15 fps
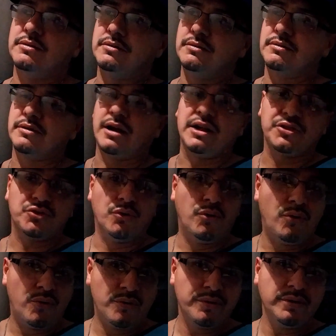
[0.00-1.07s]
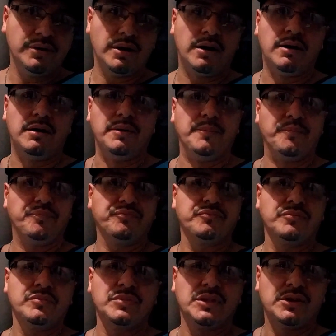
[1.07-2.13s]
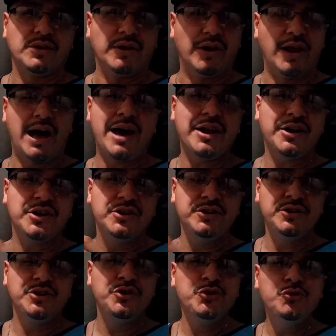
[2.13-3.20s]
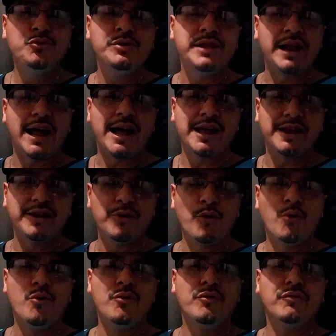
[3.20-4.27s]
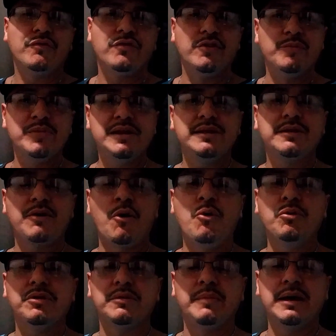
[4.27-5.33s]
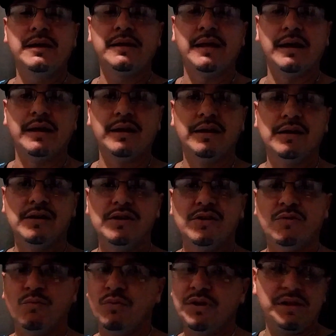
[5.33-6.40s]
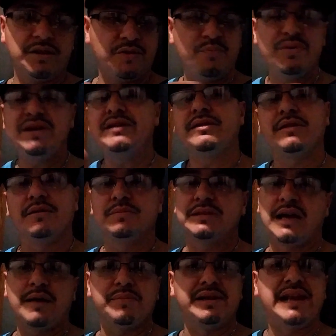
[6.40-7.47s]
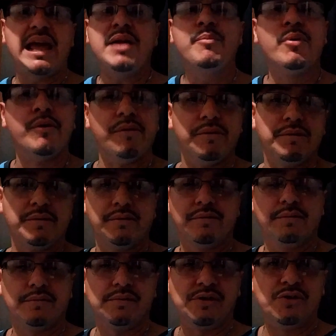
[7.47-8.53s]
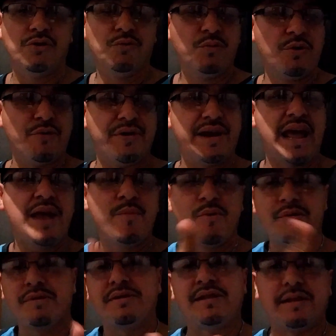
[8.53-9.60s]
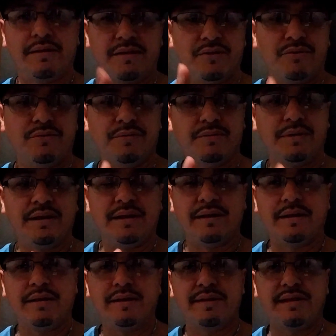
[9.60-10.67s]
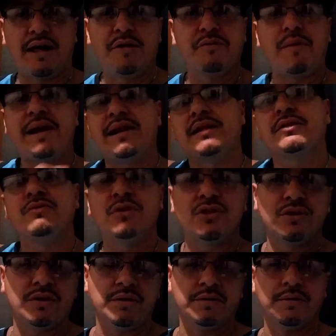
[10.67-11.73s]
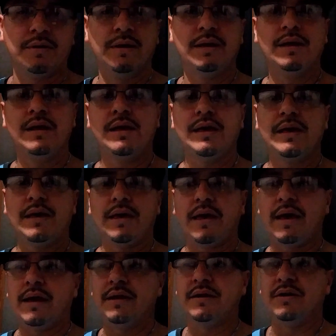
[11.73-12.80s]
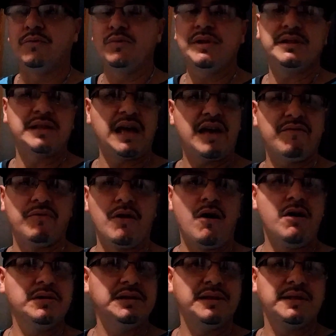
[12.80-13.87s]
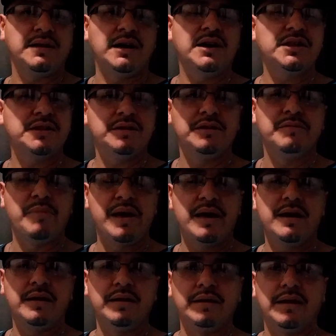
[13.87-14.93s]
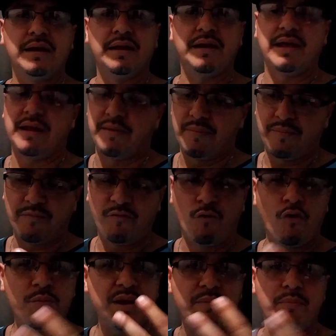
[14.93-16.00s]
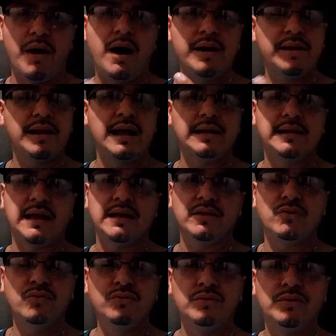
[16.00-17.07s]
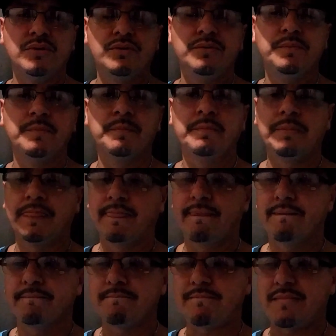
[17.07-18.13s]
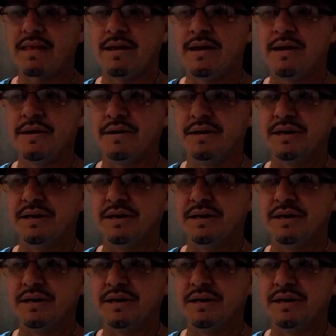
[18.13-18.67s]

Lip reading: Raton, a lot of good dudes that I know from East Coast, man, that we to be sometimes neighbors. You know, we were neighbors, you know, and cells right next to each other. And we used to have long discussions, man, and forming bonds like that too, you know. And,